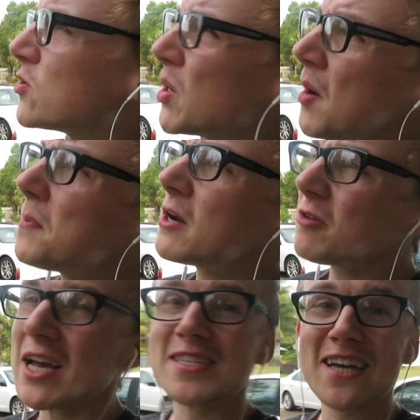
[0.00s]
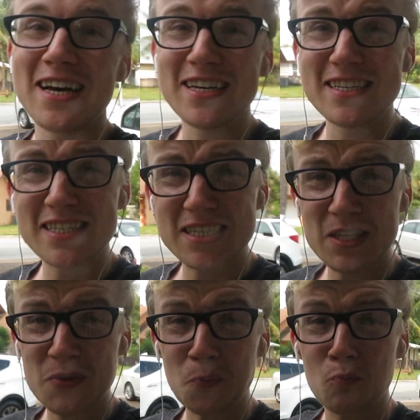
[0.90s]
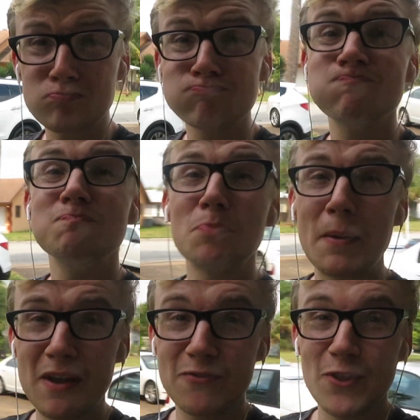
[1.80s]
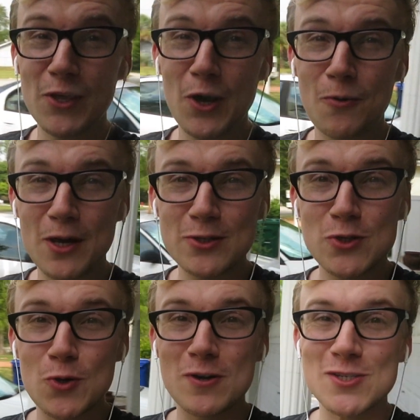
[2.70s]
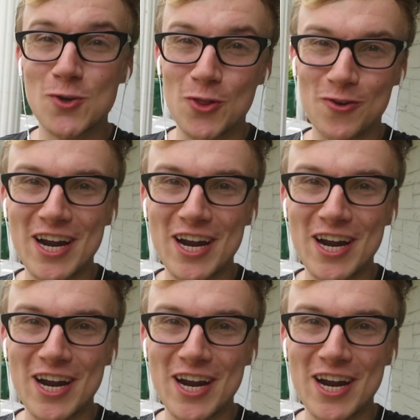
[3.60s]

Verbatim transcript: So I'm hoping it rains because I'm definitely going to enjoy the